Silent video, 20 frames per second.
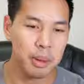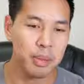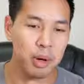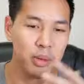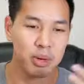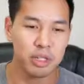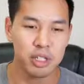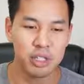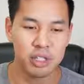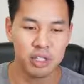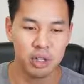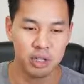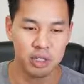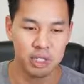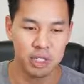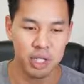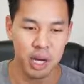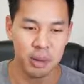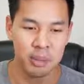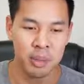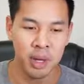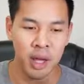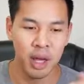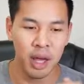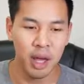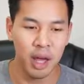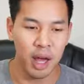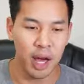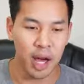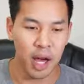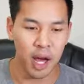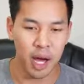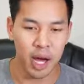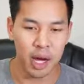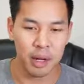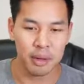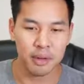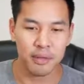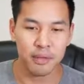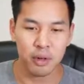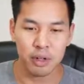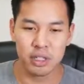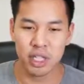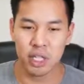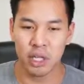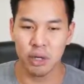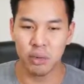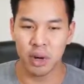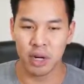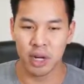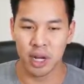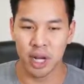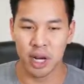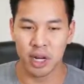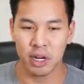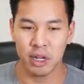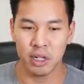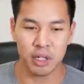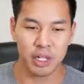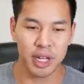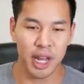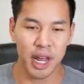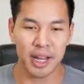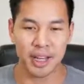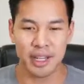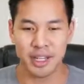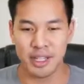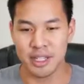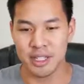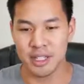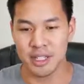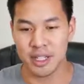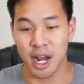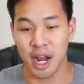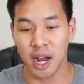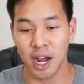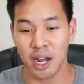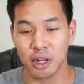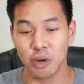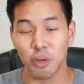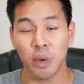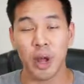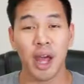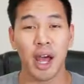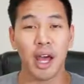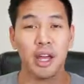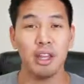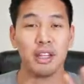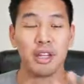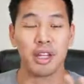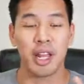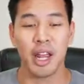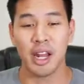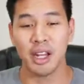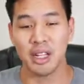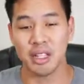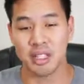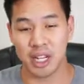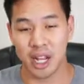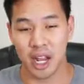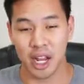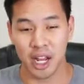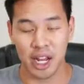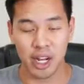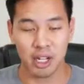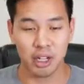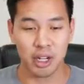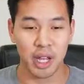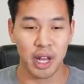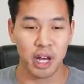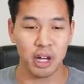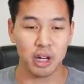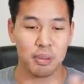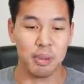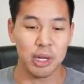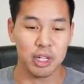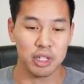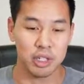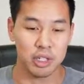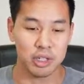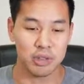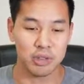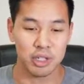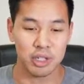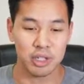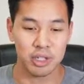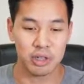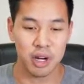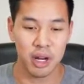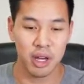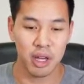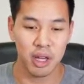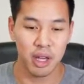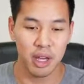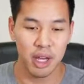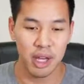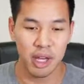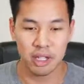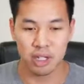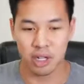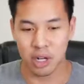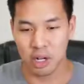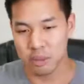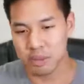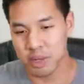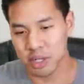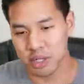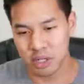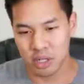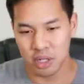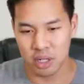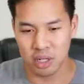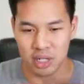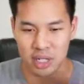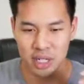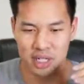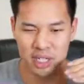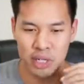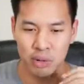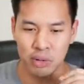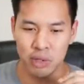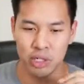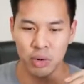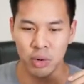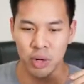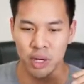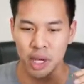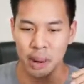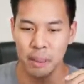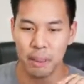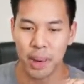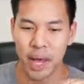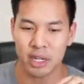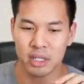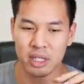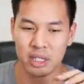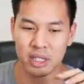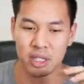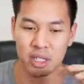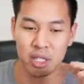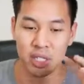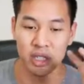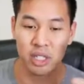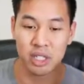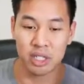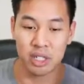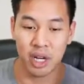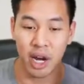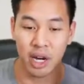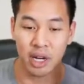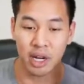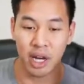But once you search them, the first thing you want to kind of look at is the way I look at it is like I kind of look at all the pictures first, right? So all the pictures, I see which one like matches the design